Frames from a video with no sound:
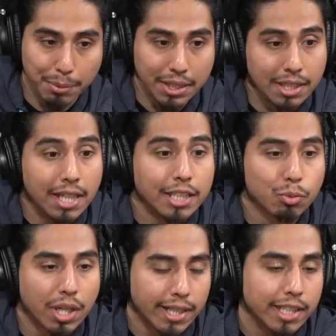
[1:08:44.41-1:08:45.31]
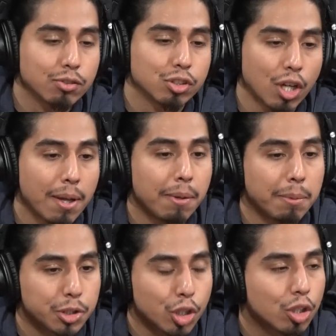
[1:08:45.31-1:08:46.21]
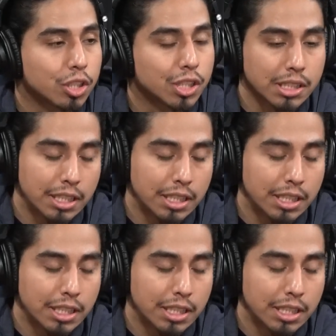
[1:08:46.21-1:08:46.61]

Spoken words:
But I'm sure